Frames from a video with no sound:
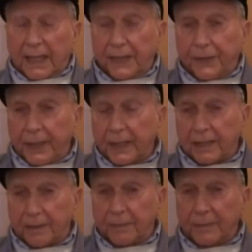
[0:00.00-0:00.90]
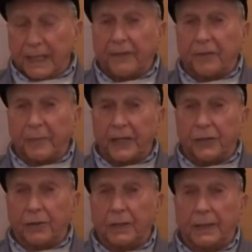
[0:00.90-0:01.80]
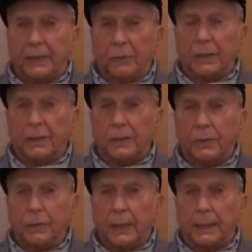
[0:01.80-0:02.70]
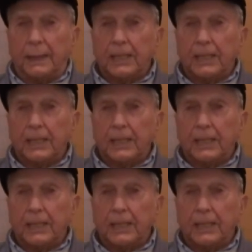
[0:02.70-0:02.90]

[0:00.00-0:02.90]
and she got some information on it, and it went to